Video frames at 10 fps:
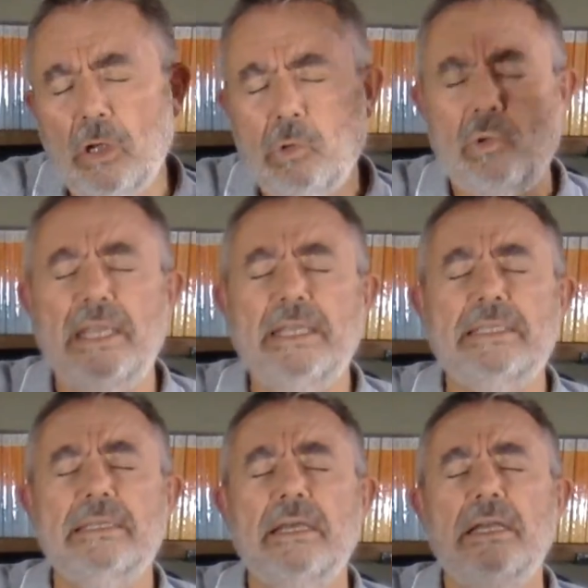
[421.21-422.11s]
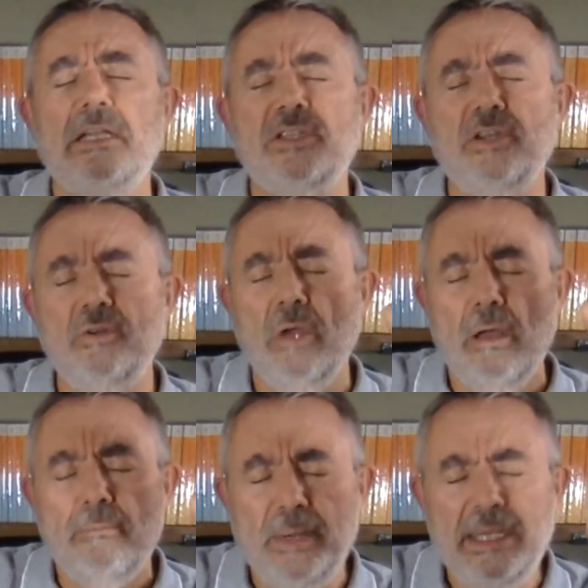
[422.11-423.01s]
the grace to
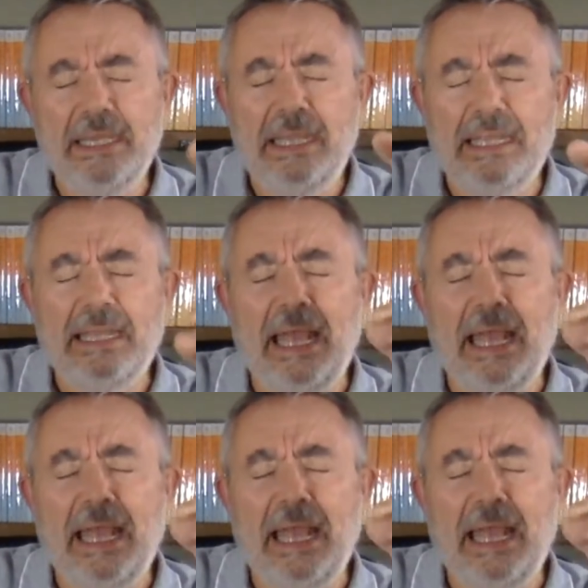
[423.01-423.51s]
be in